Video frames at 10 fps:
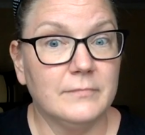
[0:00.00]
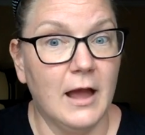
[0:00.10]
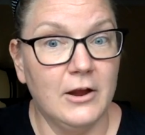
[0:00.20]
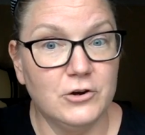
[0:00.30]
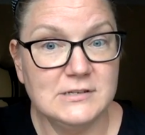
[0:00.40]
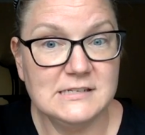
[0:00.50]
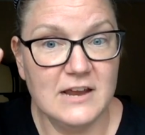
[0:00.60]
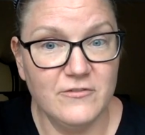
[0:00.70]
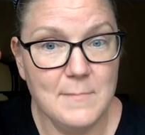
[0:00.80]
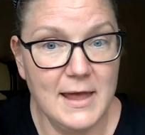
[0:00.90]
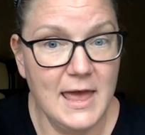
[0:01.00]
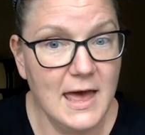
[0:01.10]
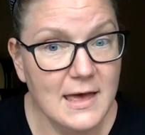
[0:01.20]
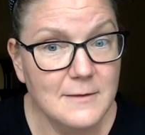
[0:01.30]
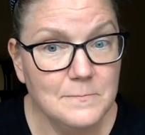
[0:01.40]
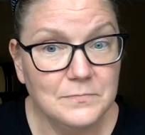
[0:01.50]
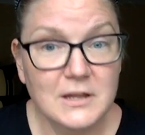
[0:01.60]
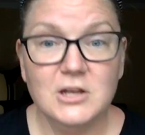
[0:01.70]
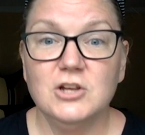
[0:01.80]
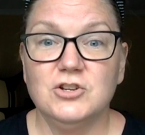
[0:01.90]
I heard stuff in my head.
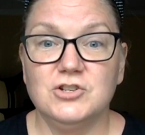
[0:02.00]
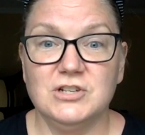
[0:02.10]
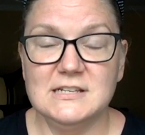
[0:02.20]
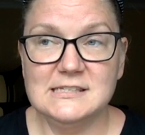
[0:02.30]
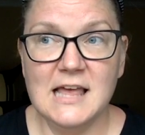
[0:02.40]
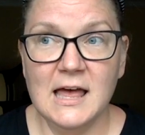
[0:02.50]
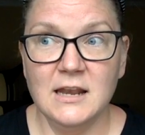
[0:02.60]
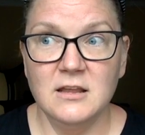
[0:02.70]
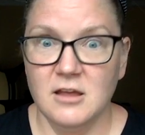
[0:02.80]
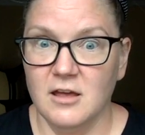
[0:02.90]
She said,